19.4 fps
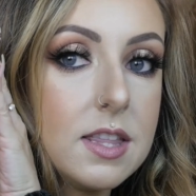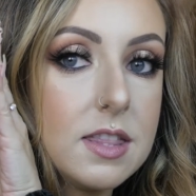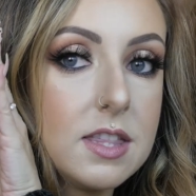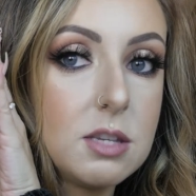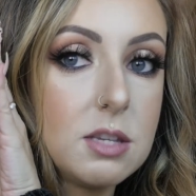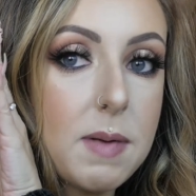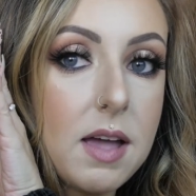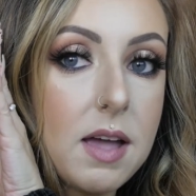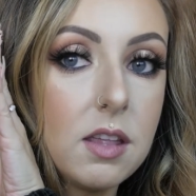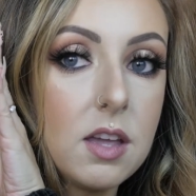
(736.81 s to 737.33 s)

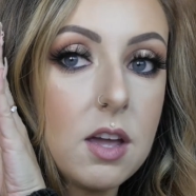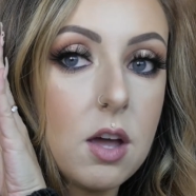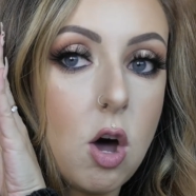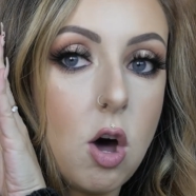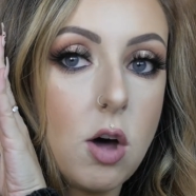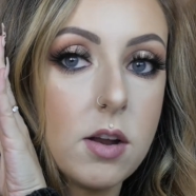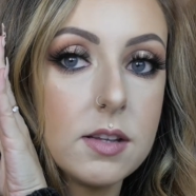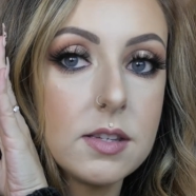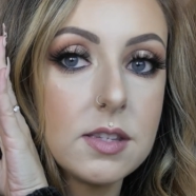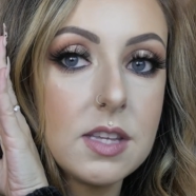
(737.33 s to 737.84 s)
This palette
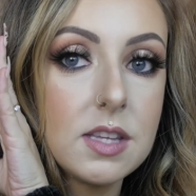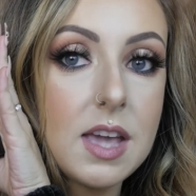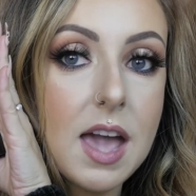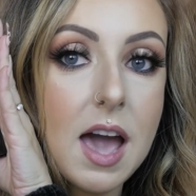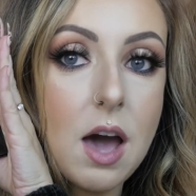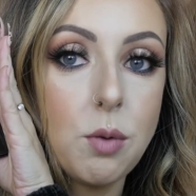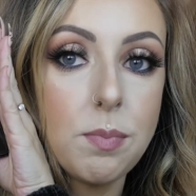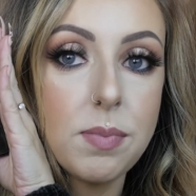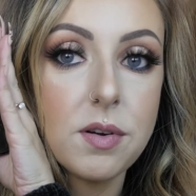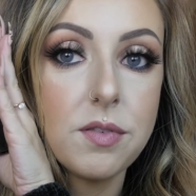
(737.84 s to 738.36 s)
honestly
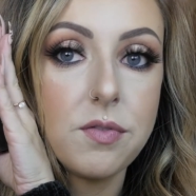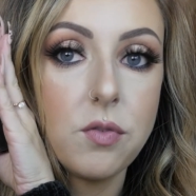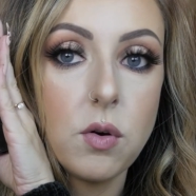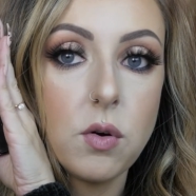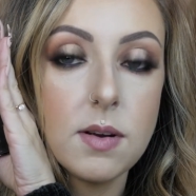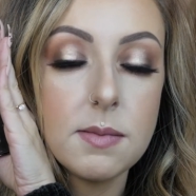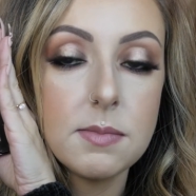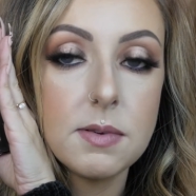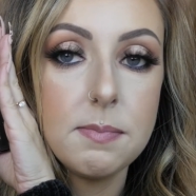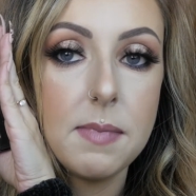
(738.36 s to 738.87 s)

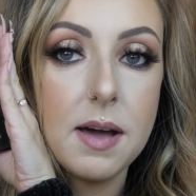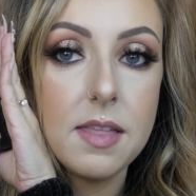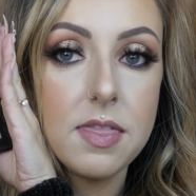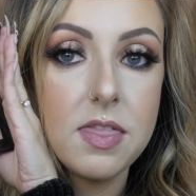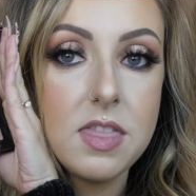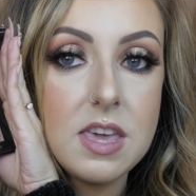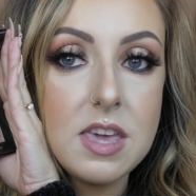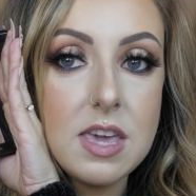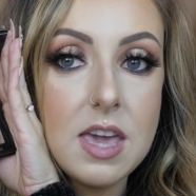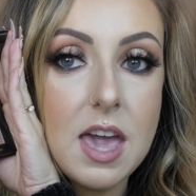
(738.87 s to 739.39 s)
outperformed
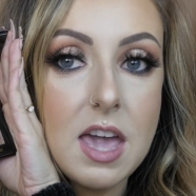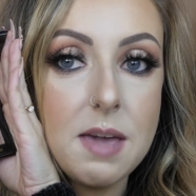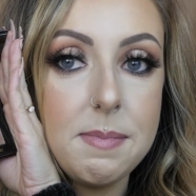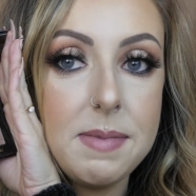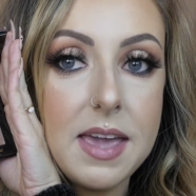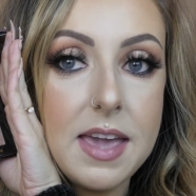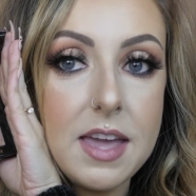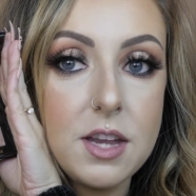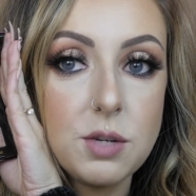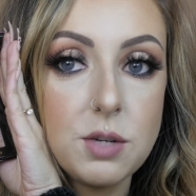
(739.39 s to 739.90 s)
the
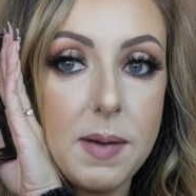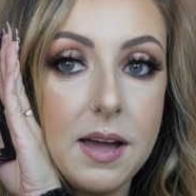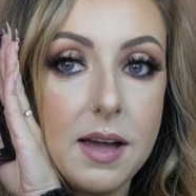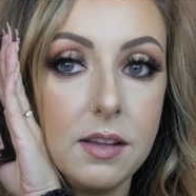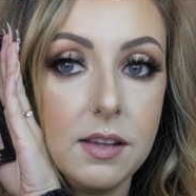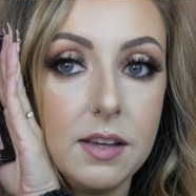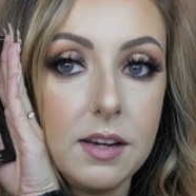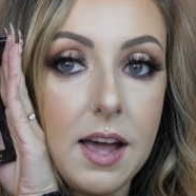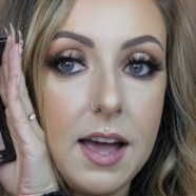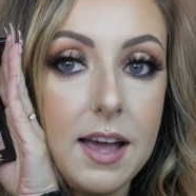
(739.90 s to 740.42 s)
ABH
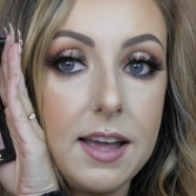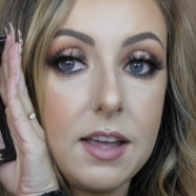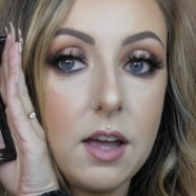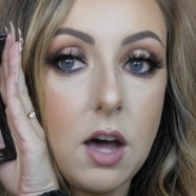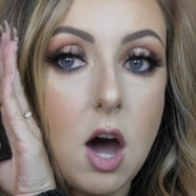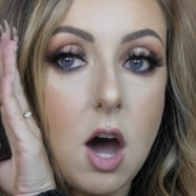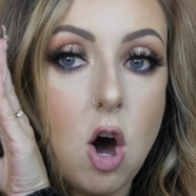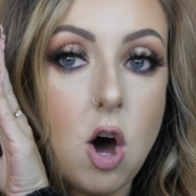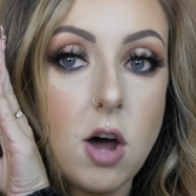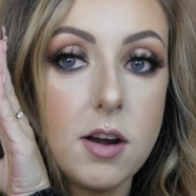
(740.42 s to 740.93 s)
palette. I
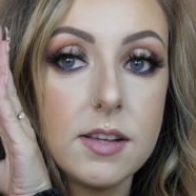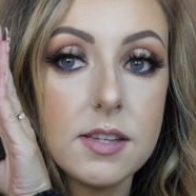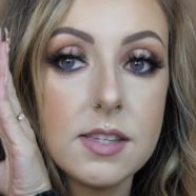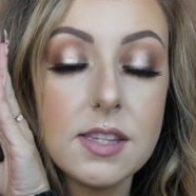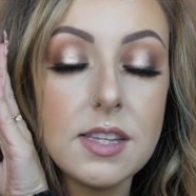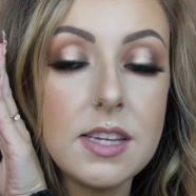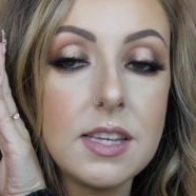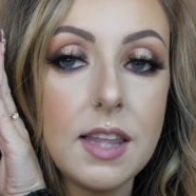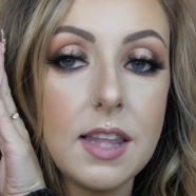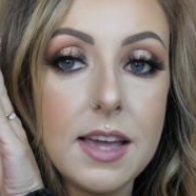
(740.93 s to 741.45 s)

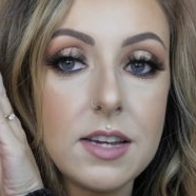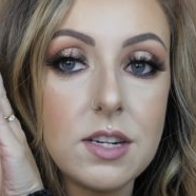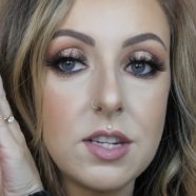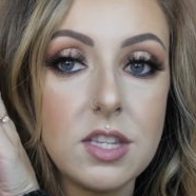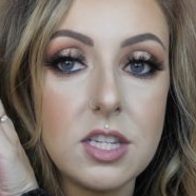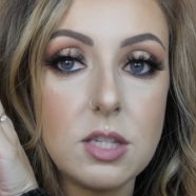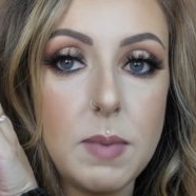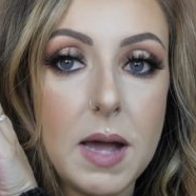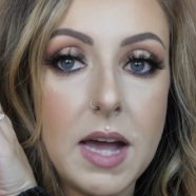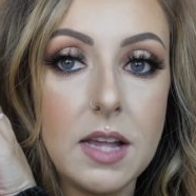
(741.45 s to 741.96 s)
honestly liked
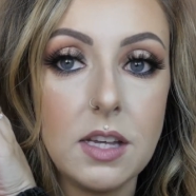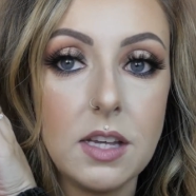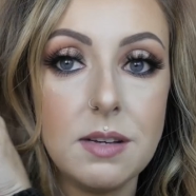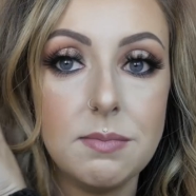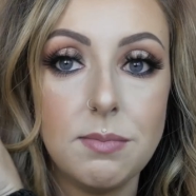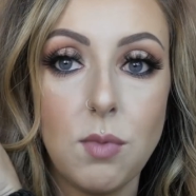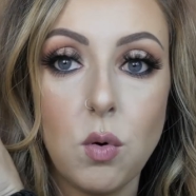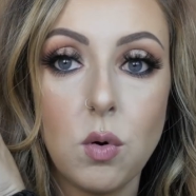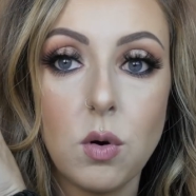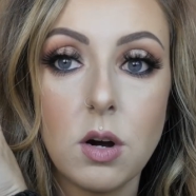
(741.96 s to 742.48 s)
this palette
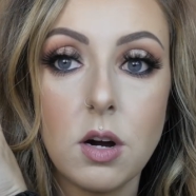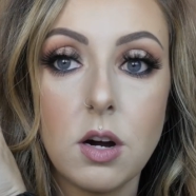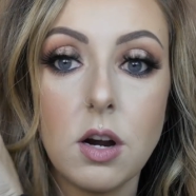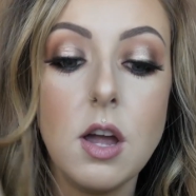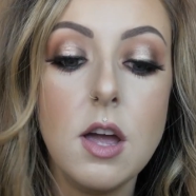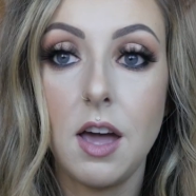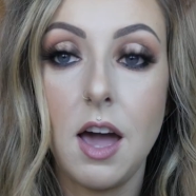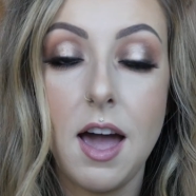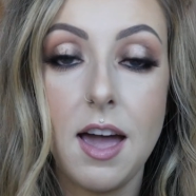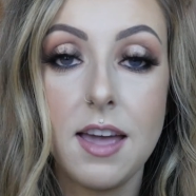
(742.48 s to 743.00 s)
more.
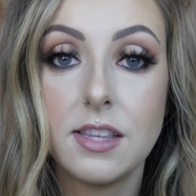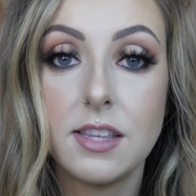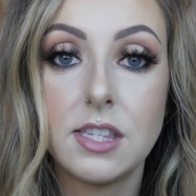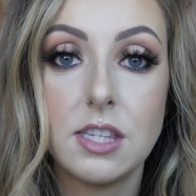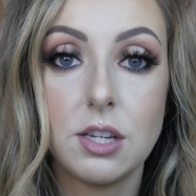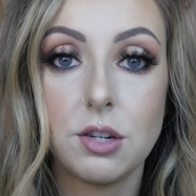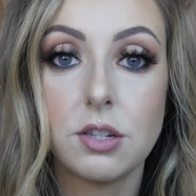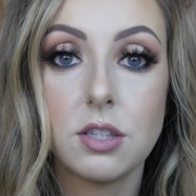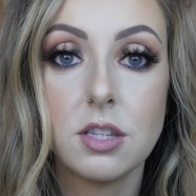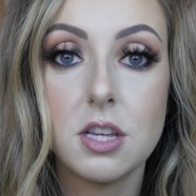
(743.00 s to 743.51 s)
I
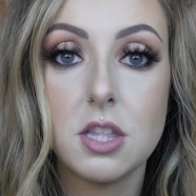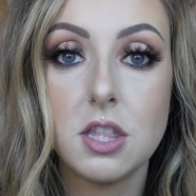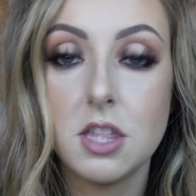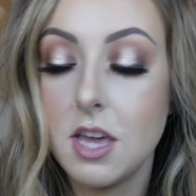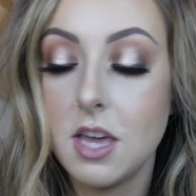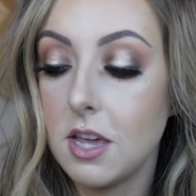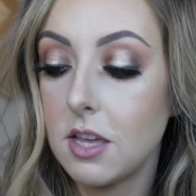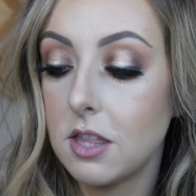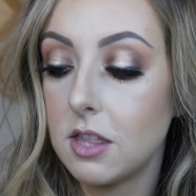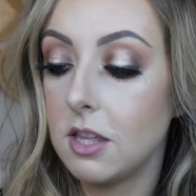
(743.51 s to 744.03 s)
seriously
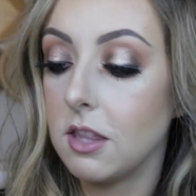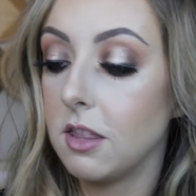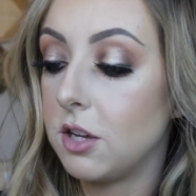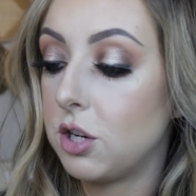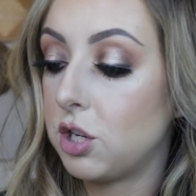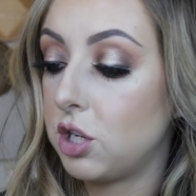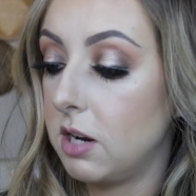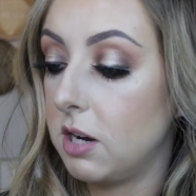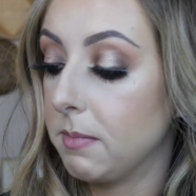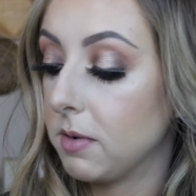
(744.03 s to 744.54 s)
think that the
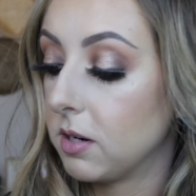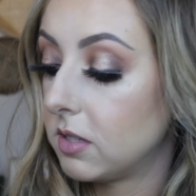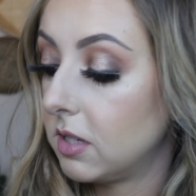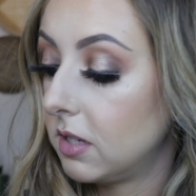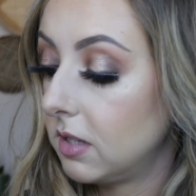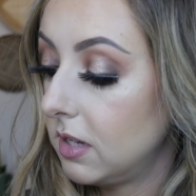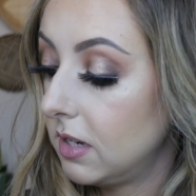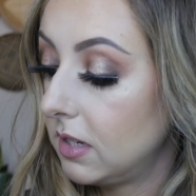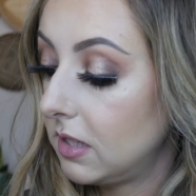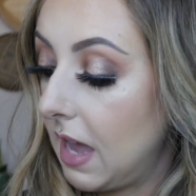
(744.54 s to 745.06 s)
shimmers
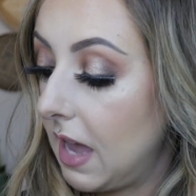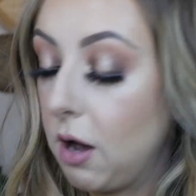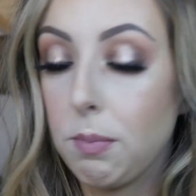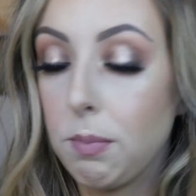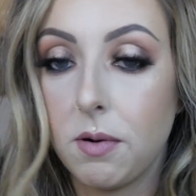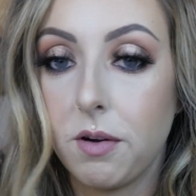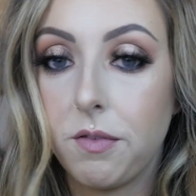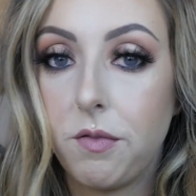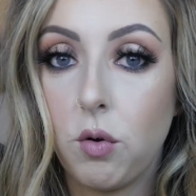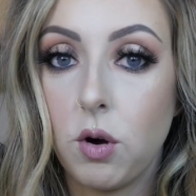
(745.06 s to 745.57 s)
in this
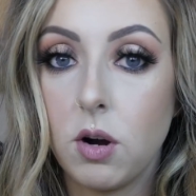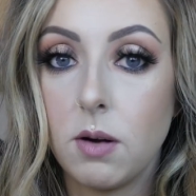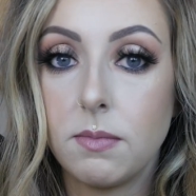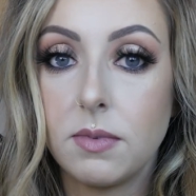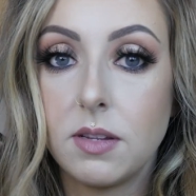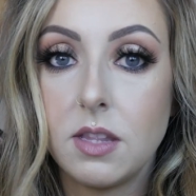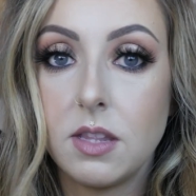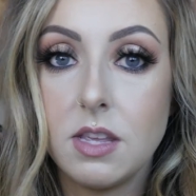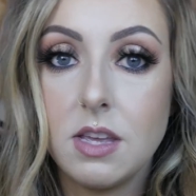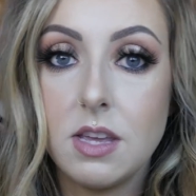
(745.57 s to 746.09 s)

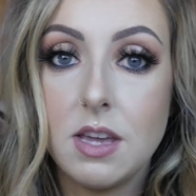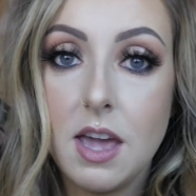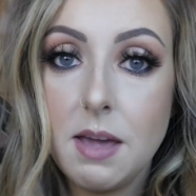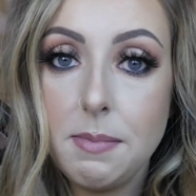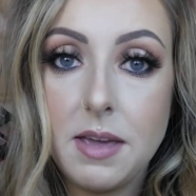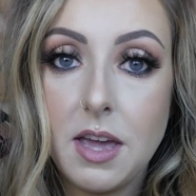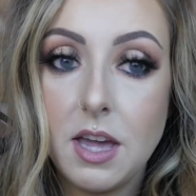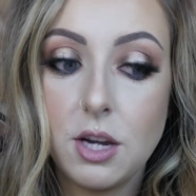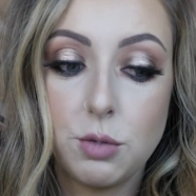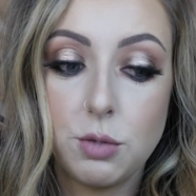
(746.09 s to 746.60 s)
outperformed the
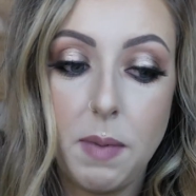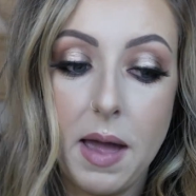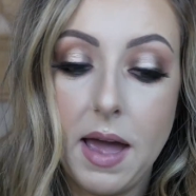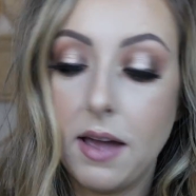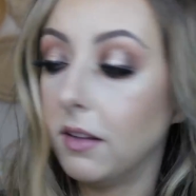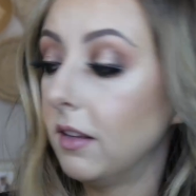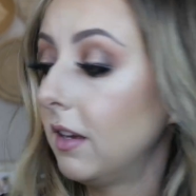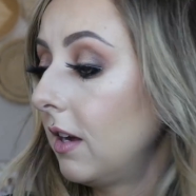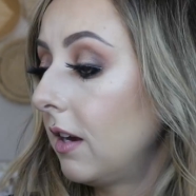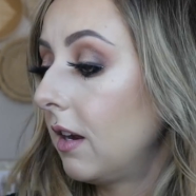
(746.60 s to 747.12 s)
ABH
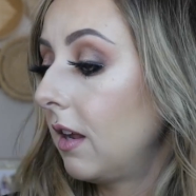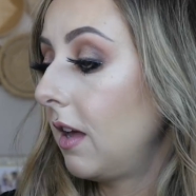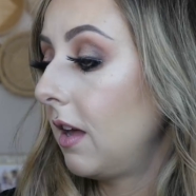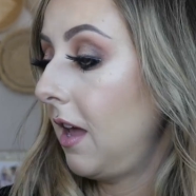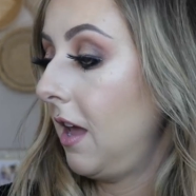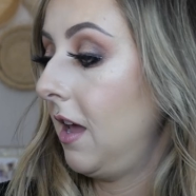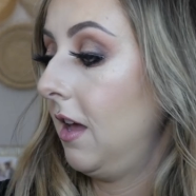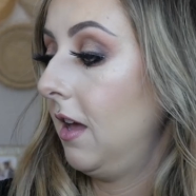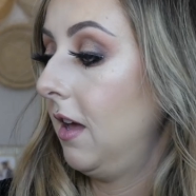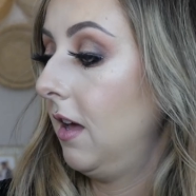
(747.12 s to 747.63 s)
palette
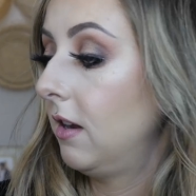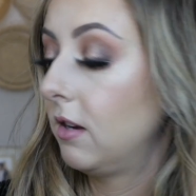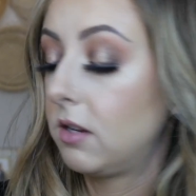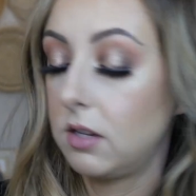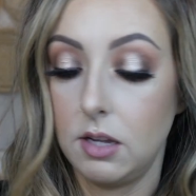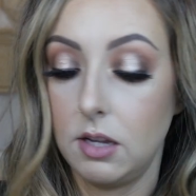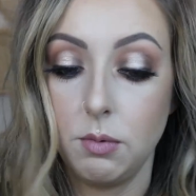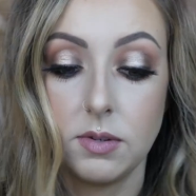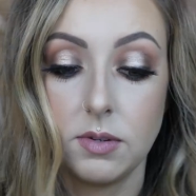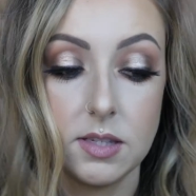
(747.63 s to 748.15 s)
and
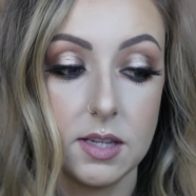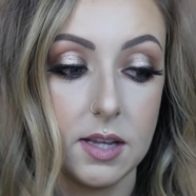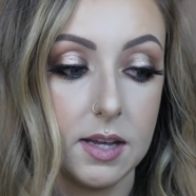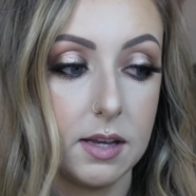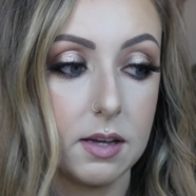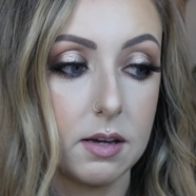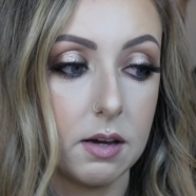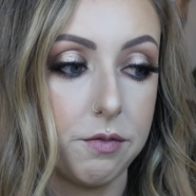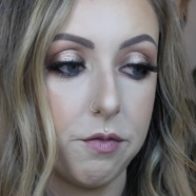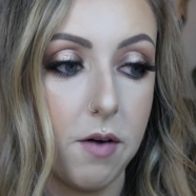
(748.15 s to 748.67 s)
it was
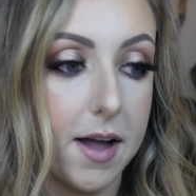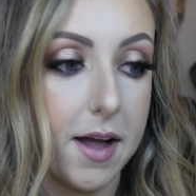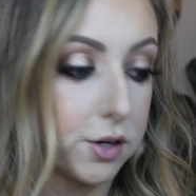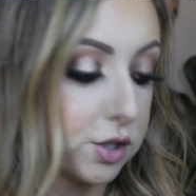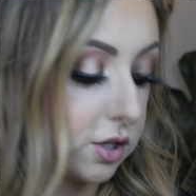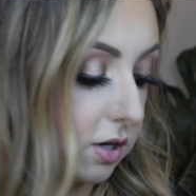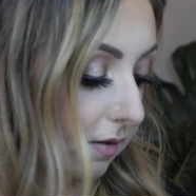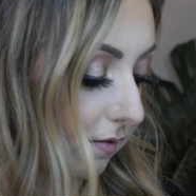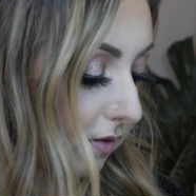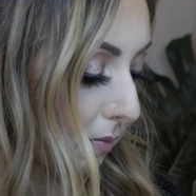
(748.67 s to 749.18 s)
like a
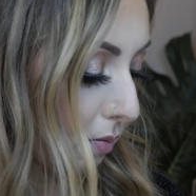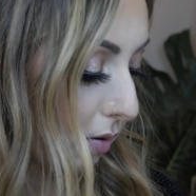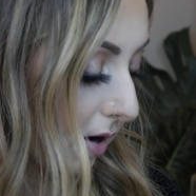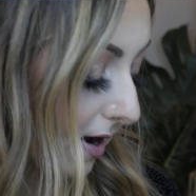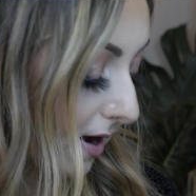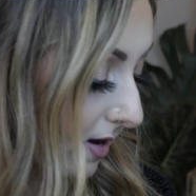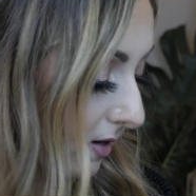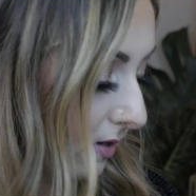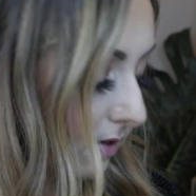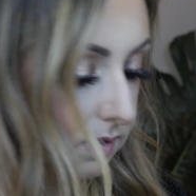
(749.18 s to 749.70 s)
fraction of the
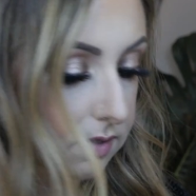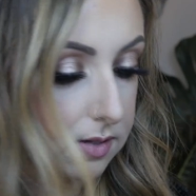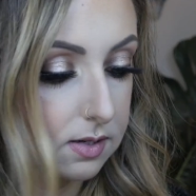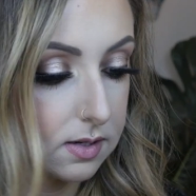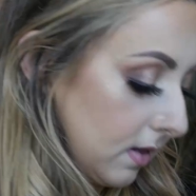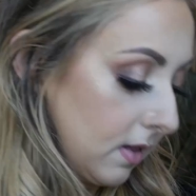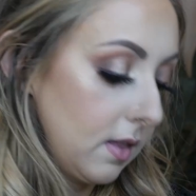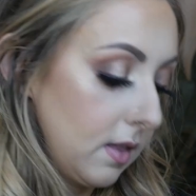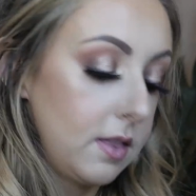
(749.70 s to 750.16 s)
price.